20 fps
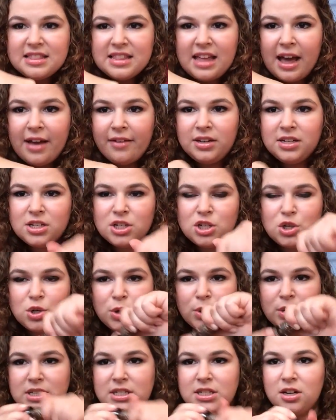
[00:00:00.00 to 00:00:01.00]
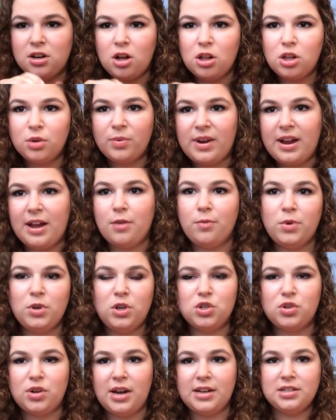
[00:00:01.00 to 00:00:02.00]
having to twist it all around when
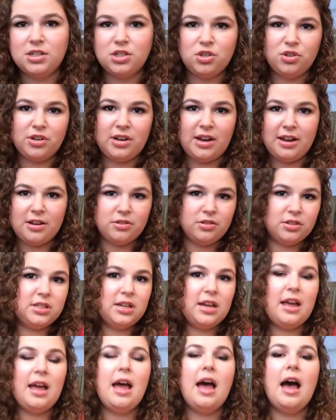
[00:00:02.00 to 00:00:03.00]
you're trying to do your nails.